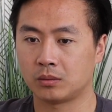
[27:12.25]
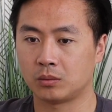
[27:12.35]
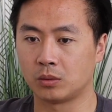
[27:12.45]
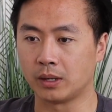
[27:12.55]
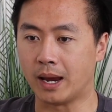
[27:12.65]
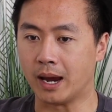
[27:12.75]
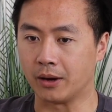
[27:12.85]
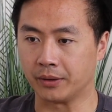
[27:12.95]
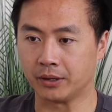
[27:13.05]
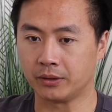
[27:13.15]
what
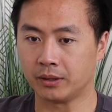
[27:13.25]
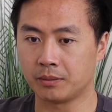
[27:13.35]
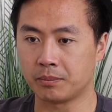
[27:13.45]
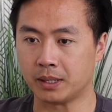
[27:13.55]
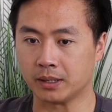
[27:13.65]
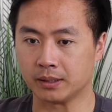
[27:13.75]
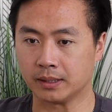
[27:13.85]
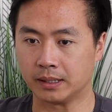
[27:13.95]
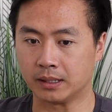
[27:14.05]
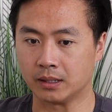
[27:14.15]
area you're in, because
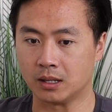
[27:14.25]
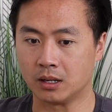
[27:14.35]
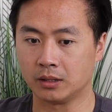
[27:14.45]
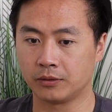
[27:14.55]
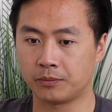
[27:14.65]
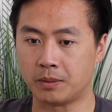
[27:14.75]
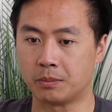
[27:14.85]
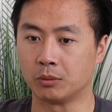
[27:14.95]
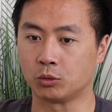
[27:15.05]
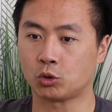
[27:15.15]
like a lot of
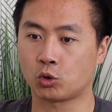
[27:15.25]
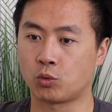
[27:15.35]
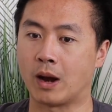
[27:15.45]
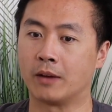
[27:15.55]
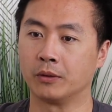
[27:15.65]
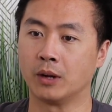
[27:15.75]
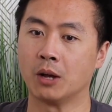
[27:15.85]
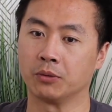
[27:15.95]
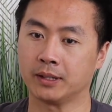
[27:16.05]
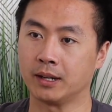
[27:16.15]
people travel
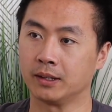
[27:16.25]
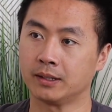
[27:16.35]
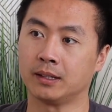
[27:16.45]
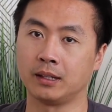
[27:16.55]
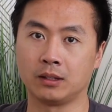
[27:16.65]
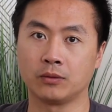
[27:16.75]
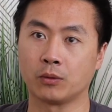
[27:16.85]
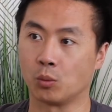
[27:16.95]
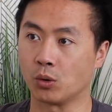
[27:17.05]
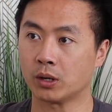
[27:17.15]
outside the city
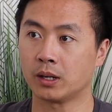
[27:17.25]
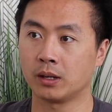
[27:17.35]
for work.